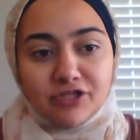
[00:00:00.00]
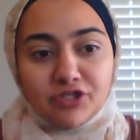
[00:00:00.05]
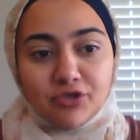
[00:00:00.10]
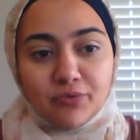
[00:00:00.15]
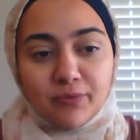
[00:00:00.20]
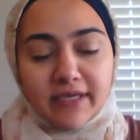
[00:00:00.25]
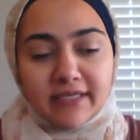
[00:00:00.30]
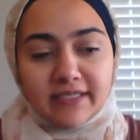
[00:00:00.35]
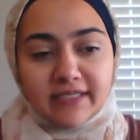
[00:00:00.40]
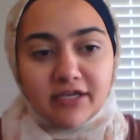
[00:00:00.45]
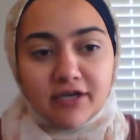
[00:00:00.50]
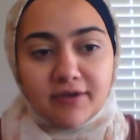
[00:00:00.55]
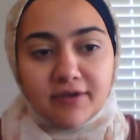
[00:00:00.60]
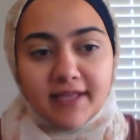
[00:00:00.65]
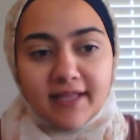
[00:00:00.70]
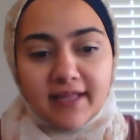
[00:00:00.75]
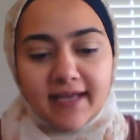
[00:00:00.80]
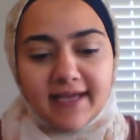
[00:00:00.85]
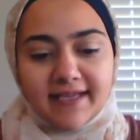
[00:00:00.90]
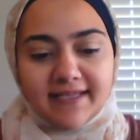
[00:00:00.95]
Do we
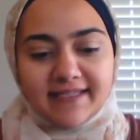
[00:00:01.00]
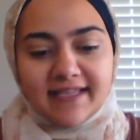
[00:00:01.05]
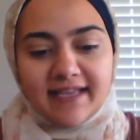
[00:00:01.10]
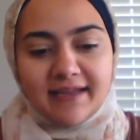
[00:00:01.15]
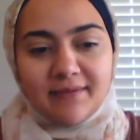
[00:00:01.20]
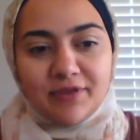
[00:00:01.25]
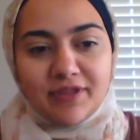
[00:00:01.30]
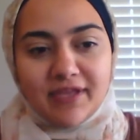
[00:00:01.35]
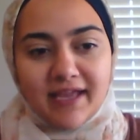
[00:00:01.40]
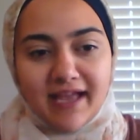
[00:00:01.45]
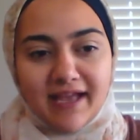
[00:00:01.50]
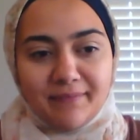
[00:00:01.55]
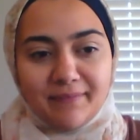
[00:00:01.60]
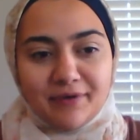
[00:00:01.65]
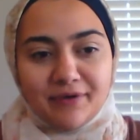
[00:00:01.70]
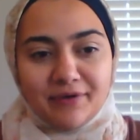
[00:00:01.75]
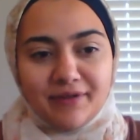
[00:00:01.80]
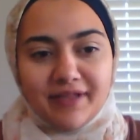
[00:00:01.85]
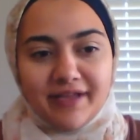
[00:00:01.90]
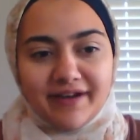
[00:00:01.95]
start the last name with a
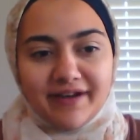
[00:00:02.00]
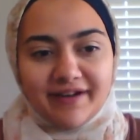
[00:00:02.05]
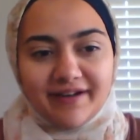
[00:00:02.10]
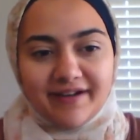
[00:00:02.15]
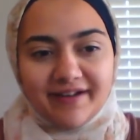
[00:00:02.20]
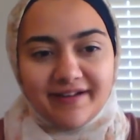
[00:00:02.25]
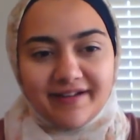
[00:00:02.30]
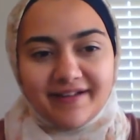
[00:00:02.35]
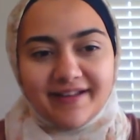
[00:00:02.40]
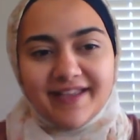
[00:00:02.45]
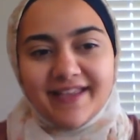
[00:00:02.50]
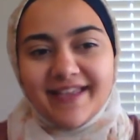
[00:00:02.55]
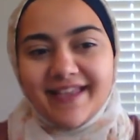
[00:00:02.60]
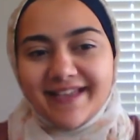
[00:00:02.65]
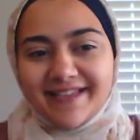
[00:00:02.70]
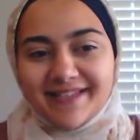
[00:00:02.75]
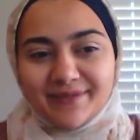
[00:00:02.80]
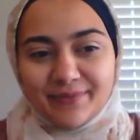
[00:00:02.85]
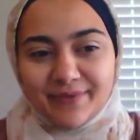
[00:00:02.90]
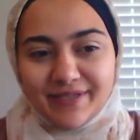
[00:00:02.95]
capital letter?
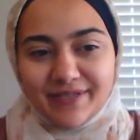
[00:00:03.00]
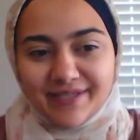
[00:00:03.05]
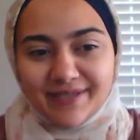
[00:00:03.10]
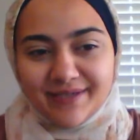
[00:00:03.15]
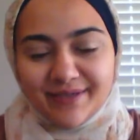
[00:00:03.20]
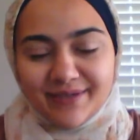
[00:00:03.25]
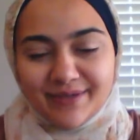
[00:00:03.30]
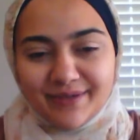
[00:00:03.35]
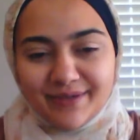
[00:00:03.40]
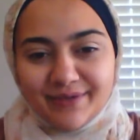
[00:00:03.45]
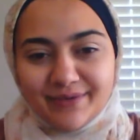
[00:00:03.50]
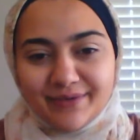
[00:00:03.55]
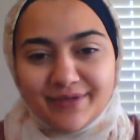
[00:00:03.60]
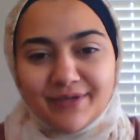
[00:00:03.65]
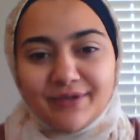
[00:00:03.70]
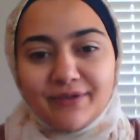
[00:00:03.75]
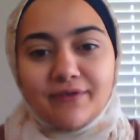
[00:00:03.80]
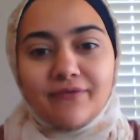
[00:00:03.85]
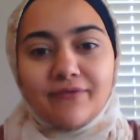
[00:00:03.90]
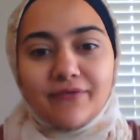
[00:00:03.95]
Yes, we do.
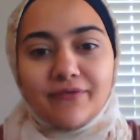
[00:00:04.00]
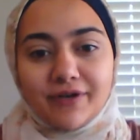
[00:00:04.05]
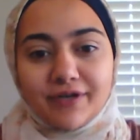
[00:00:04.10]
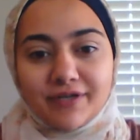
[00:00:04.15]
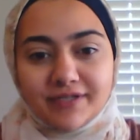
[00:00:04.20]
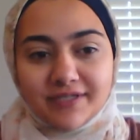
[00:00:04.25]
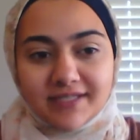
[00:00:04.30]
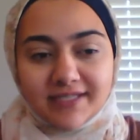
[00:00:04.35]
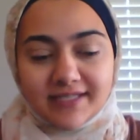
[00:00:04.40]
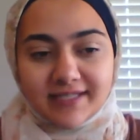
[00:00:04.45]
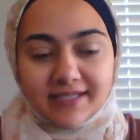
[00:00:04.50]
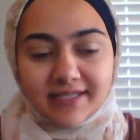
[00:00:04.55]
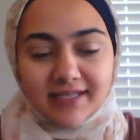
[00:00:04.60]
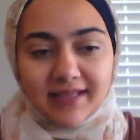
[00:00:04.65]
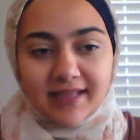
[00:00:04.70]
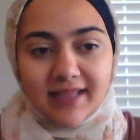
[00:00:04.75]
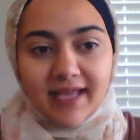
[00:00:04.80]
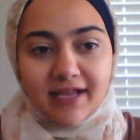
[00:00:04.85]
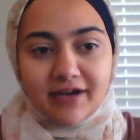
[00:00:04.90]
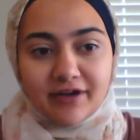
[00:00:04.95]
So the first
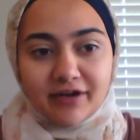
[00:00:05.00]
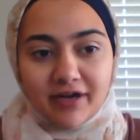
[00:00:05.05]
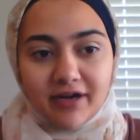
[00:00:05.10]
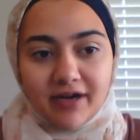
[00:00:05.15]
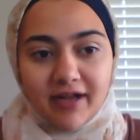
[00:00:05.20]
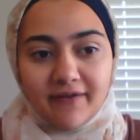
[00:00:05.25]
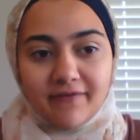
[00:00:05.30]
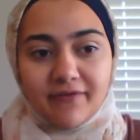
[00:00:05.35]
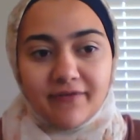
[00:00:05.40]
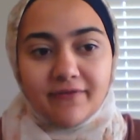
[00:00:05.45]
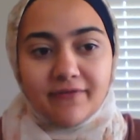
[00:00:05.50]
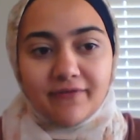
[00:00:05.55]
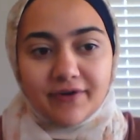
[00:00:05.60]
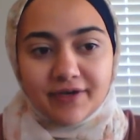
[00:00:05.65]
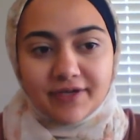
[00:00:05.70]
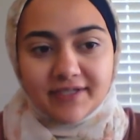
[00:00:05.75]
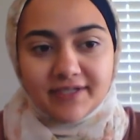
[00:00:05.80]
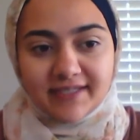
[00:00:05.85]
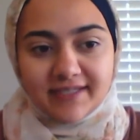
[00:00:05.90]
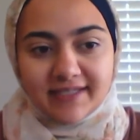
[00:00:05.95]
letter of the
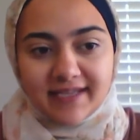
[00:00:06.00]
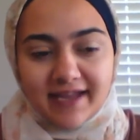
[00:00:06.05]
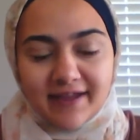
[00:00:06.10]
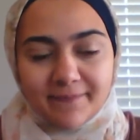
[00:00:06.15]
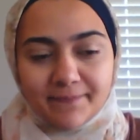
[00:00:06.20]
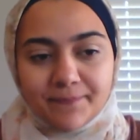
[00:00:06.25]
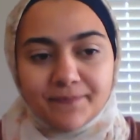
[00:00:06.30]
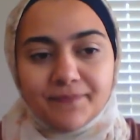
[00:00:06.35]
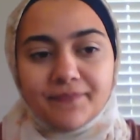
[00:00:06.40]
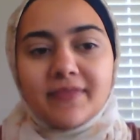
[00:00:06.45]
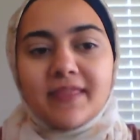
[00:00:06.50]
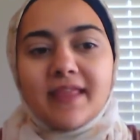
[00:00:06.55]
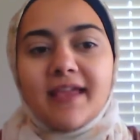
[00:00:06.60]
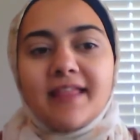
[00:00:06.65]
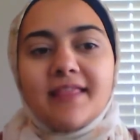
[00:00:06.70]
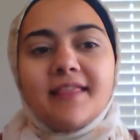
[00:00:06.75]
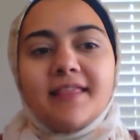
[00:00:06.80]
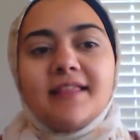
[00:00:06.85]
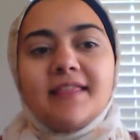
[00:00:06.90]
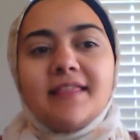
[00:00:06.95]
first name
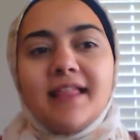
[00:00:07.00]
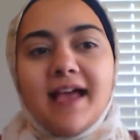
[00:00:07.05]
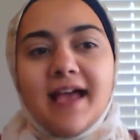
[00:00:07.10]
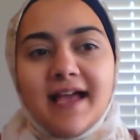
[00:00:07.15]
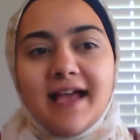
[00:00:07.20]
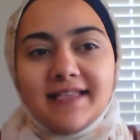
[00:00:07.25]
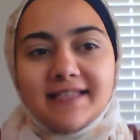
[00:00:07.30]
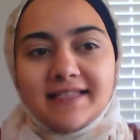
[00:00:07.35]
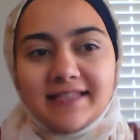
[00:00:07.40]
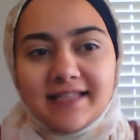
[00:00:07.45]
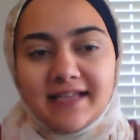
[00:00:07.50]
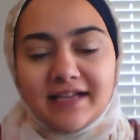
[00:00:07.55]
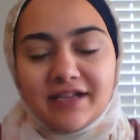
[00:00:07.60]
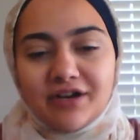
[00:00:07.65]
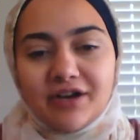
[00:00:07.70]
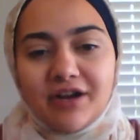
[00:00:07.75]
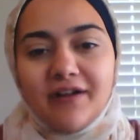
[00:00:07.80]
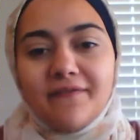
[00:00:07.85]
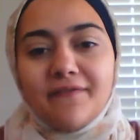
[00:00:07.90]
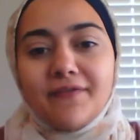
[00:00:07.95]
and the last
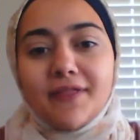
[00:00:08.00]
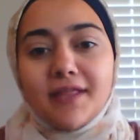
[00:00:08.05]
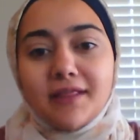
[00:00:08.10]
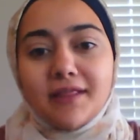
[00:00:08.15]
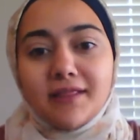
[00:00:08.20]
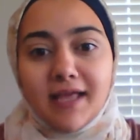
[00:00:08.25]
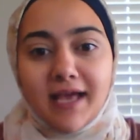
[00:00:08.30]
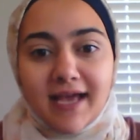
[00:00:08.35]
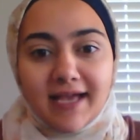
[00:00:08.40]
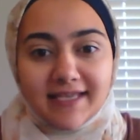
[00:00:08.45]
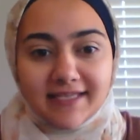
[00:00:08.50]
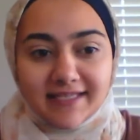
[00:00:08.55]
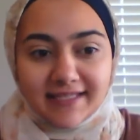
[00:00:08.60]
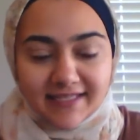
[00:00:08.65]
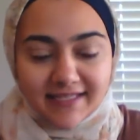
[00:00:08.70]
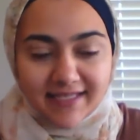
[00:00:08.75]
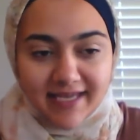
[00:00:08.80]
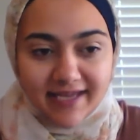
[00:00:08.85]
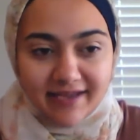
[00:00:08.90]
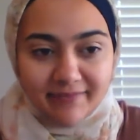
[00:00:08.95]
letter of the
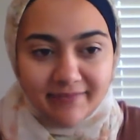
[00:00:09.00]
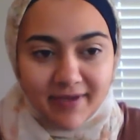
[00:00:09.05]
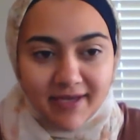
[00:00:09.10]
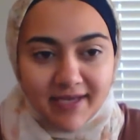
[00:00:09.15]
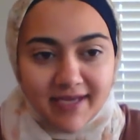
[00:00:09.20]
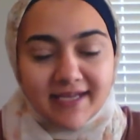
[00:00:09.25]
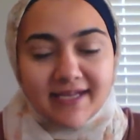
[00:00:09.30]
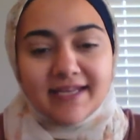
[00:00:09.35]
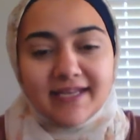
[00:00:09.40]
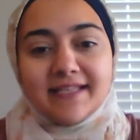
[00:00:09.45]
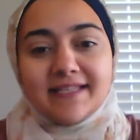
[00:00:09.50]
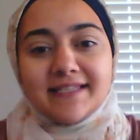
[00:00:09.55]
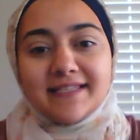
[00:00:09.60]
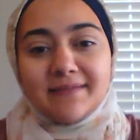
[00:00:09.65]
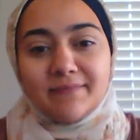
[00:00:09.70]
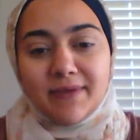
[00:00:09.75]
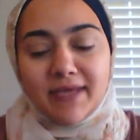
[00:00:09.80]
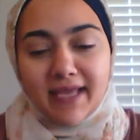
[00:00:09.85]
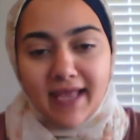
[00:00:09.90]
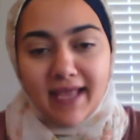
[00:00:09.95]
last name needs
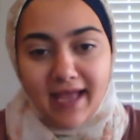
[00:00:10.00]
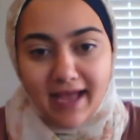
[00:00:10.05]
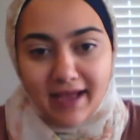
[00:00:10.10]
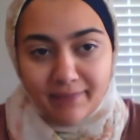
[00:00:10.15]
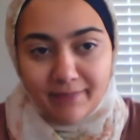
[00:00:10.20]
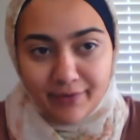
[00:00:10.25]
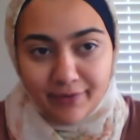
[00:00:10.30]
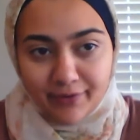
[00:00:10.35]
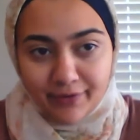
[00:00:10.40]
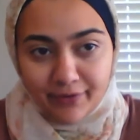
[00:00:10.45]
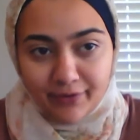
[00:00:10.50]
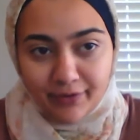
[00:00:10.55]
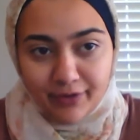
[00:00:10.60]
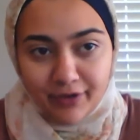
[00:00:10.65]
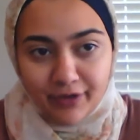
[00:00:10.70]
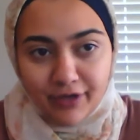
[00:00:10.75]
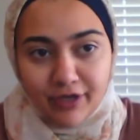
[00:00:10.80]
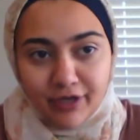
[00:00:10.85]
to be capital.